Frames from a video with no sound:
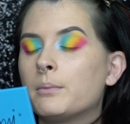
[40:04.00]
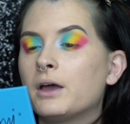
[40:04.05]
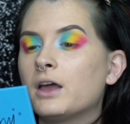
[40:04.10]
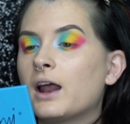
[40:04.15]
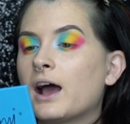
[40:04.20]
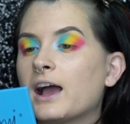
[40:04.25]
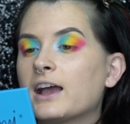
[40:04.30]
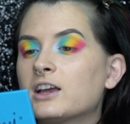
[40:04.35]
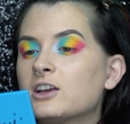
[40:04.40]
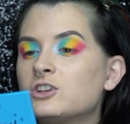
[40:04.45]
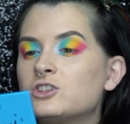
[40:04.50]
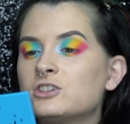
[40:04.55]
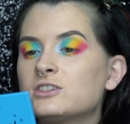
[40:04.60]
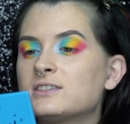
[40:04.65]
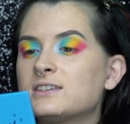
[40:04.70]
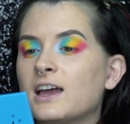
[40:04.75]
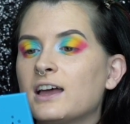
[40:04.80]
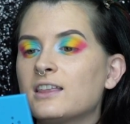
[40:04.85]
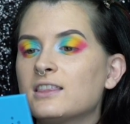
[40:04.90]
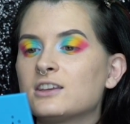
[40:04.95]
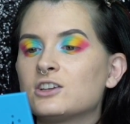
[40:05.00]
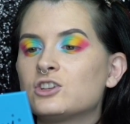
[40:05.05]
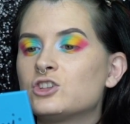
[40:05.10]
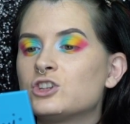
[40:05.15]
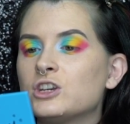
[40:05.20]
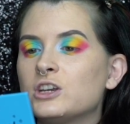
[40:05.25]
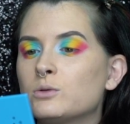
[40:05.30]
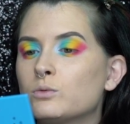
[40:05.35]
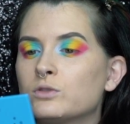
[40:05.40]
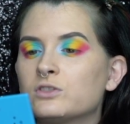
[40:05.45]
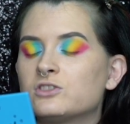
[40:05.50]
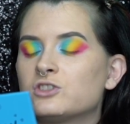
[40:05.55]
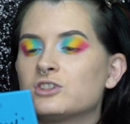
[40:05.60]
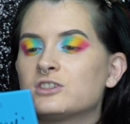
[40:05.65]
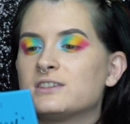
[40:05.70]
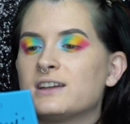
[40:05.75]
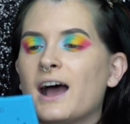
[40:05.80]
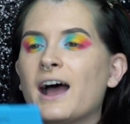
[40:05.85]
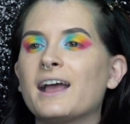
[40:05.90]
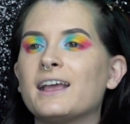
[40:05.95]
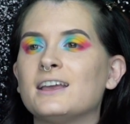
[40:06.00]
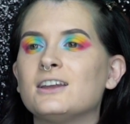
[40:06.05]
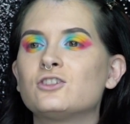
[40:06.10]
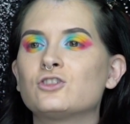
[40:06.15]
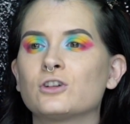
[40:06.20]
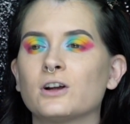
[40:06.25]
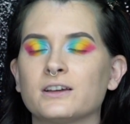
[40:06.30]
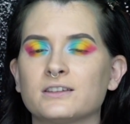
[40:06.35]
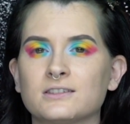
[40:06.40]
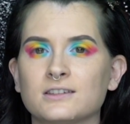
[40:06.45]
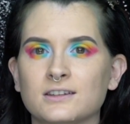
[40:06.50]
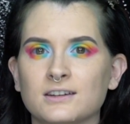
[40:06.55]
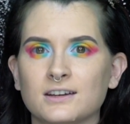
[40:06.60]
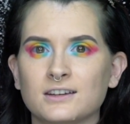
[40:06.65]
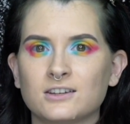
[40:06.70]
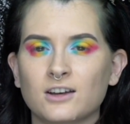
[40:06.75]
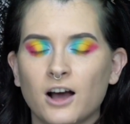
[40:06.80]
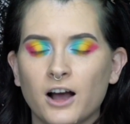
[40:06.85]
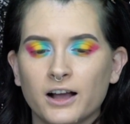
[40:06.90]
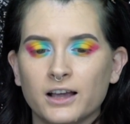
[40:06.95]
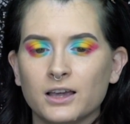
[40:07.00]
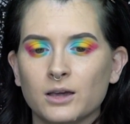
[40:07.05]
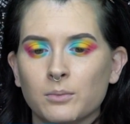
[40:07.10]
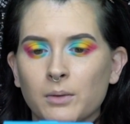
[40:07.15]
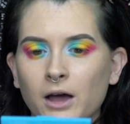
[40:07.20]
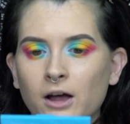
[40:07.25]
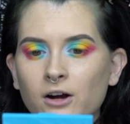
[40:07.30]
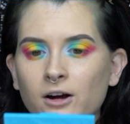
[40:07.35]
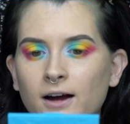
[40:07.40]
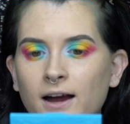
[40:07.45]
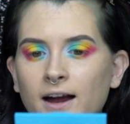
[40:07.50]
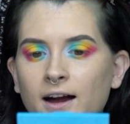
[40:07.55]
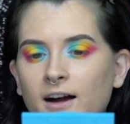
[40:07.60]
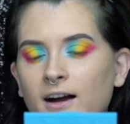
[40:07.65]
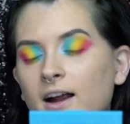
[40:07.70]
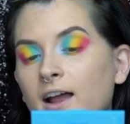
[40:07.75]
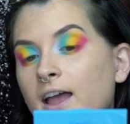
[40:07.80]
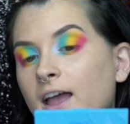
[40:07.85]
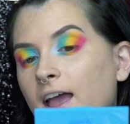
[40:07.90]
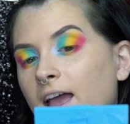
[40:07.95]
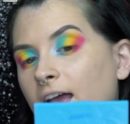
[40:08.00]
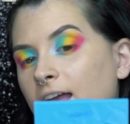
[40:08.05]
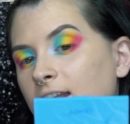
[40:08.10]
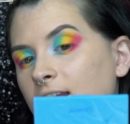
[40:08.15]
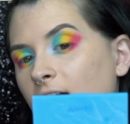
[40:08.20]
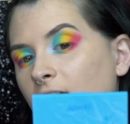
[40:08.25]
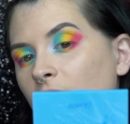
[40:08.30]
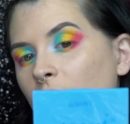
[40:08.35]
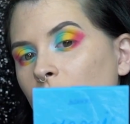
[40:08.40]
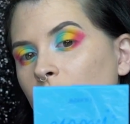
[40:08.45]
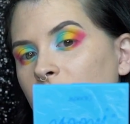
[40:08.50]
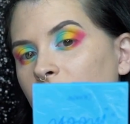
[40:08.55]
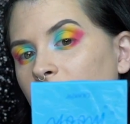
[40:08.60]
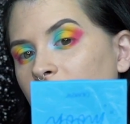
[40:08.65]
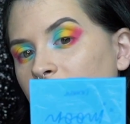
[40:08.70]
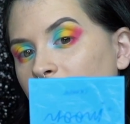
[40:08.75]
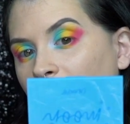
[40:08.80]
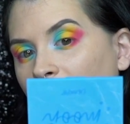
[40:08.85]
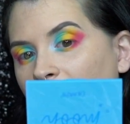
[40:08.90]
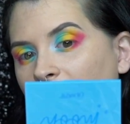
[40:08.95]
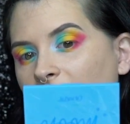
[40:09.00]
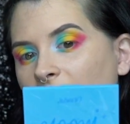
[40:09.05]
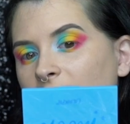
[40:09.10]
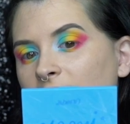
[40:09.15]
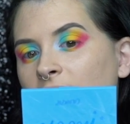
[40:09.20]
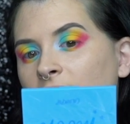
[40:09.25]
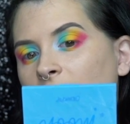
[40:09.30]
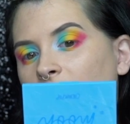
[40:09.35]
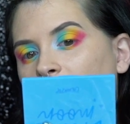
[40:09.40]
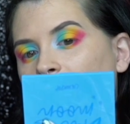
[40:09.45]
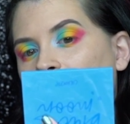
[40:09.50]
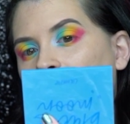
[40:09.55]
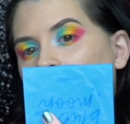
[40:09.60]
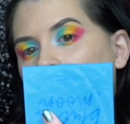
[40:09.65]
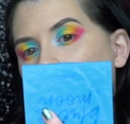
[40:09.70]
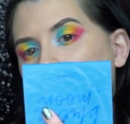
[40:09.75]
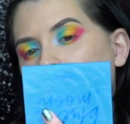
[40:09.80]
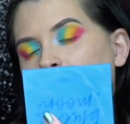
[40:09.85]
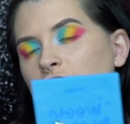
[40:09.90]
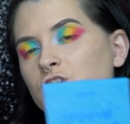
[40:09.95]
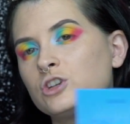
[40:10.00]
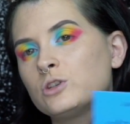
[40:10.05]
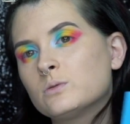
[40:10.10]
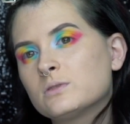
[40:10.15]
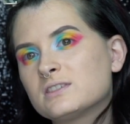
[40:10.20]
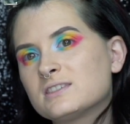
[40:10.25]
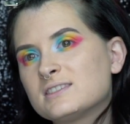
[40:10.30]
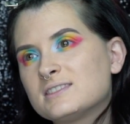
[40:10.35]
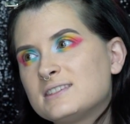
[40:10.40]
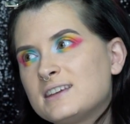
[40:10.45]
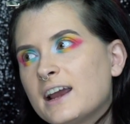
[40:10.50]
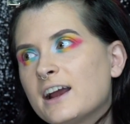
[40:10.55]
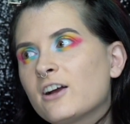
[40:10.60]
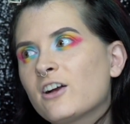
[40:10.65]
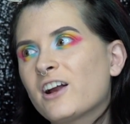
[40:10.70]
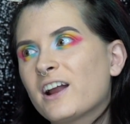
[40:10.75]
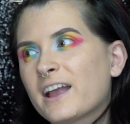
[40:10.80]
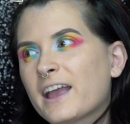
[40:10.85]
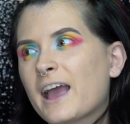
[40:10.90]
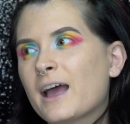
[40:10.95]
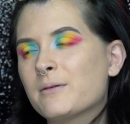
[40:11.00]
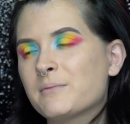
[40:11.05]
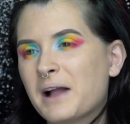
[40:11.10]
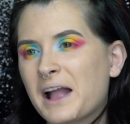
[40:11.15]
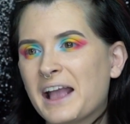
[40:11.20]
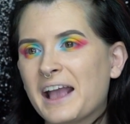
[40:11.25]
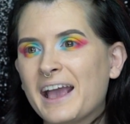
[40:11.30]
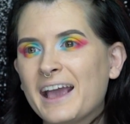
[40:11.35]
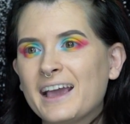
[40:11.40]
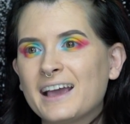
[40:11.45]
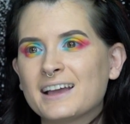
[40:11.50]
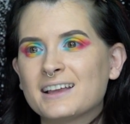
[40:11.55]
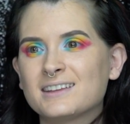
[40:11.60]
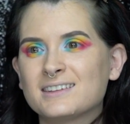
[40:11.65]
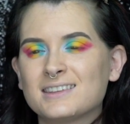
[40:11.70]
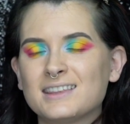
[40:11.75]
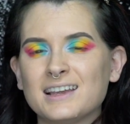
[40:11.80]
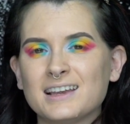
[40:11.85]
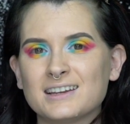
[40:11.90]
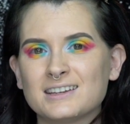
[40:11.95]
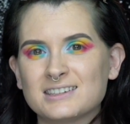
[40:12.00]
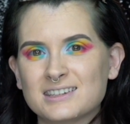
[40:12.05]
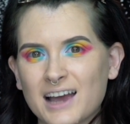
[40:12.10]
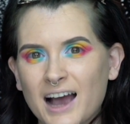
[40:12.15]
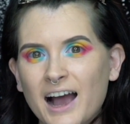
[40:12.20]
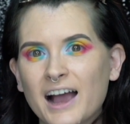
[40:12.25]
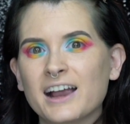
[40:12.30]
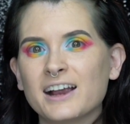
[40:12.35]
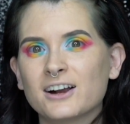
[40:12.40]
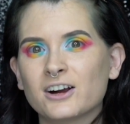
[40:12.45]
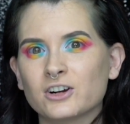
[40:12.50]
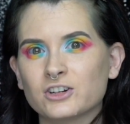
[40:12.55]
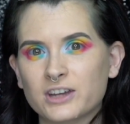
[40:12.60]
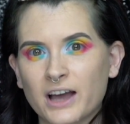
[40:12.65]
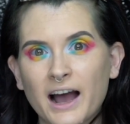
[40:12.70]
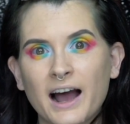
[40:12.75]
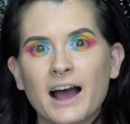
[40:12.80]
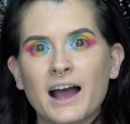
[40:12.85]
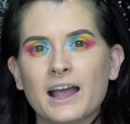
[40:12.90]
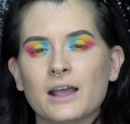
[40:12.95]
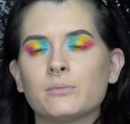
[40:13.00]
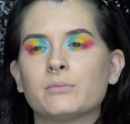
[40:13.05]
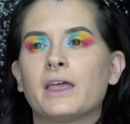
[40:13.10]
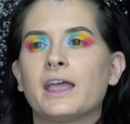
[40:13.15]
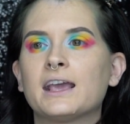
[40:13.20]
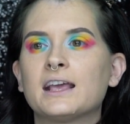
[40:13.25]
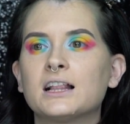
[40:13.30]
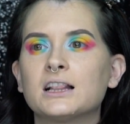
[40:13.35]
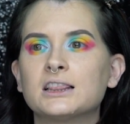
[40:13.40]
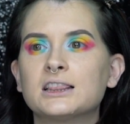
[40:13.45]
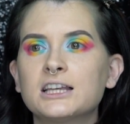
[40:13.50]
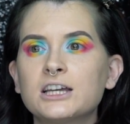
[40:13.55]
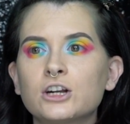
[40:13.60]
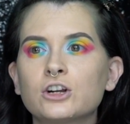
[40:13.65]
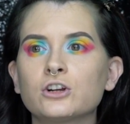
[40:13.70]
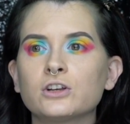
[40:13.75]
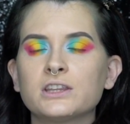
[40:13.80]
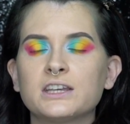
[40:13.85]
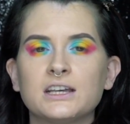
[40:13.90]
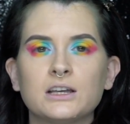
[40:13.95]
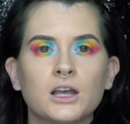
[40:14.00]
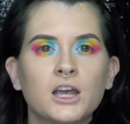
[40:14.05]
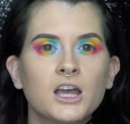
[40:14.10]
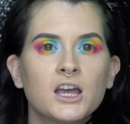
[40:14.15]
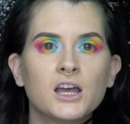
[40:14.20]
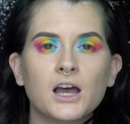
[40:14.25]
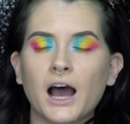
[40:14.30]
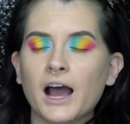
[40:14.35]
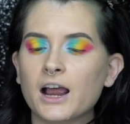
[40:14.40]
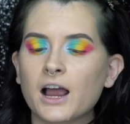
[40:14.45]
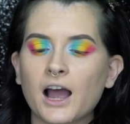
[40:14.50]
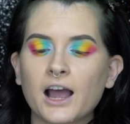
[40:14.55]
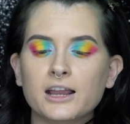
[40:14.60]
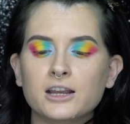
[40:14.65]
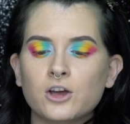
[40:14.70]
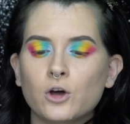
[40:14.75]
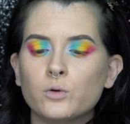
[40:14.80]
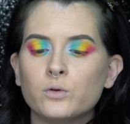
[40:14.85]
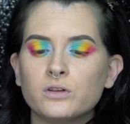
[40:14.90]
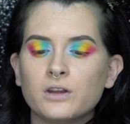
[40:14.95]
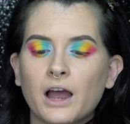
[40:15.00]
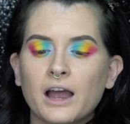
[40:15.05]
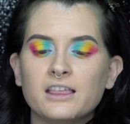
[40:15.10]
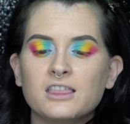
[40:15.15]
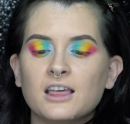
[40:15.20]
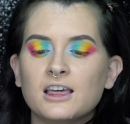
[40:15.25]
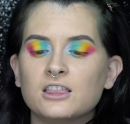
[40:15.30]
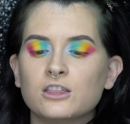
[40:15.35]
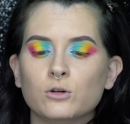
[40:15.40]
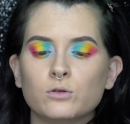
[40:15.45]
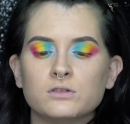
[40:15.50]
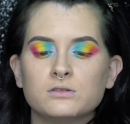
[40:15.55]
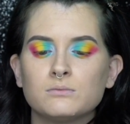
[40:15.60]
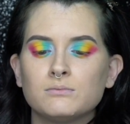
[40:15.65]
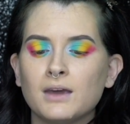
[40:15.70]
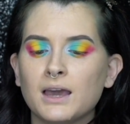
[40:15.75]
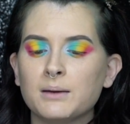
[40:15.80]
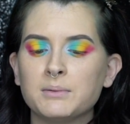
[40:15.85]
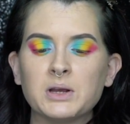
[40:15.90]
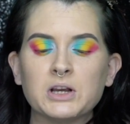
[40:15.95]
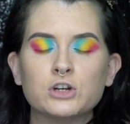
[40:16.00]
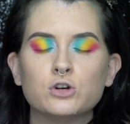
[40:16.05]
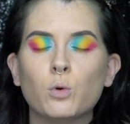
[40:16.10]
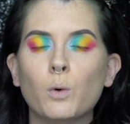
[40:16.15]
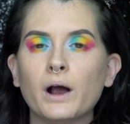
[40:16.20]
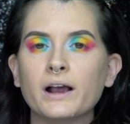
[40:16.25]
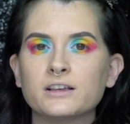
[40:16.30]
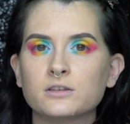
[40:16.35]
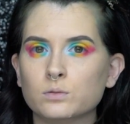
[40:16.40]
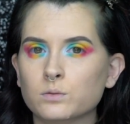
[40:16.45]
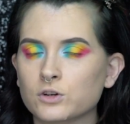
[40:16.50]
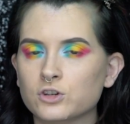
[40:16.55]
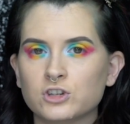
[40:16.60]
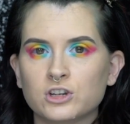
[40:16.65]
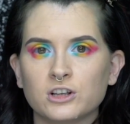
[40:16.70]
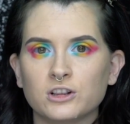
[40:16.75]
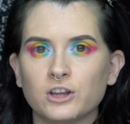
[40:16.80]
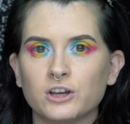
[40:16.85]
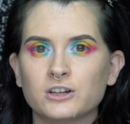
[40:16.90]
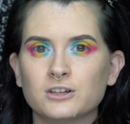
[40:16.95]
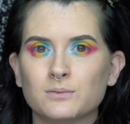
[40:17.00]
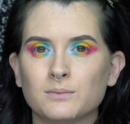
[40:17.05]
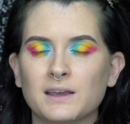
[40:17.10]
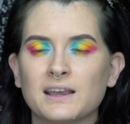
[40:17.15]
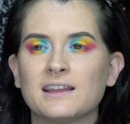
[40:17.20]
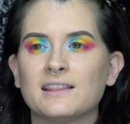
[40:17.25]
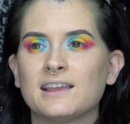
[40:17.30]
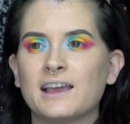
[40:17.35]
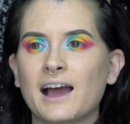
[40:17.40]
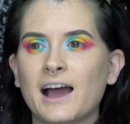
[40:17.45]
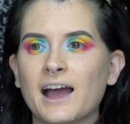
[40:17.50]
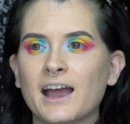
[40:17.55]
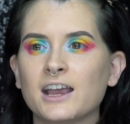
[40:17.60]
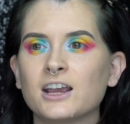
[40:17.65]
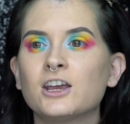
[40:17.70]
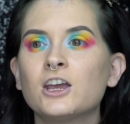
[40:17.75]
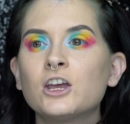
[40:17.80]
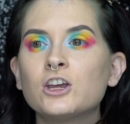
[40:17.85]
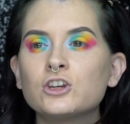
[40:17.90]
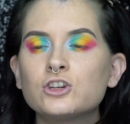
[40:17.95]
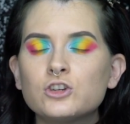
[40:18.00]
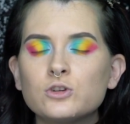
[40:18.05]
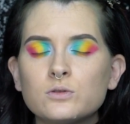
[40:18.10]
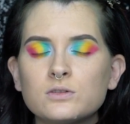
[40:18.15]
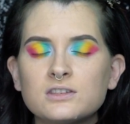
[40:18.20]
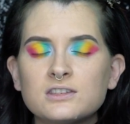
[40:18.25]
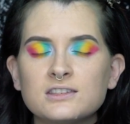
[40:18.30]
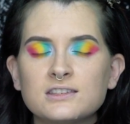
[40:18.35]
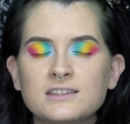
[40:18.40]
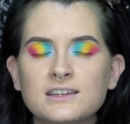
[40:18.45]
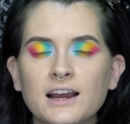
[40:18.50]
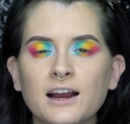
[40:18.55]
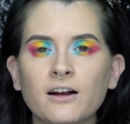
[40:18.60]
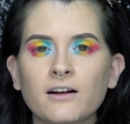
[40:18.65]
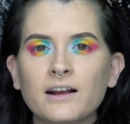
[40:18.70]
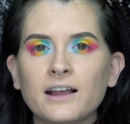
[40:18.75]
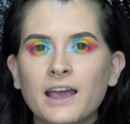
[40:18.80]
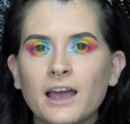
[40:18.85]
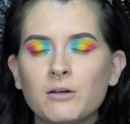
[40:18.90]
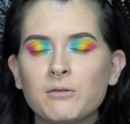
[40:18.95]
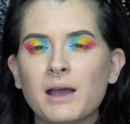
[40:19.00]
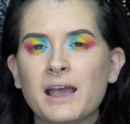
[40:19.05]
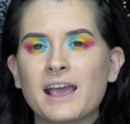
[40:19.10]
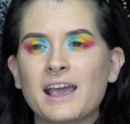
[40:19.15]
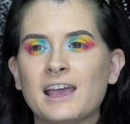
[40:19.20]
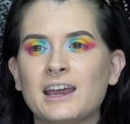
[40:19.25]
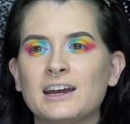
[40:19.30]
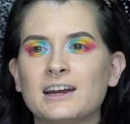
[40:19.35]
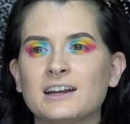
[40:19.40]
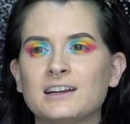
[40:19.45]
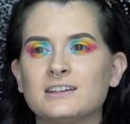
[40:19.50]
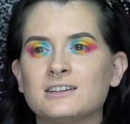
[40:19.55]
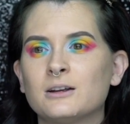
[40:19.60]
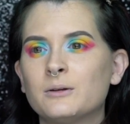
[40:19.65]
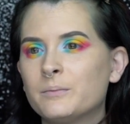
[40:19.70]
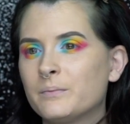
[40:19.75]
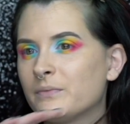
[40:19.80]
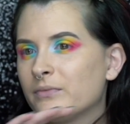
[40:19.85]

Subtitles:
but I could just tell that she was just not interested in talking about her hair. And not only that, but she was staring at my hands the entire time. Like literally, I think there was maybe twice where she looked me in the eye. She was staring at my hand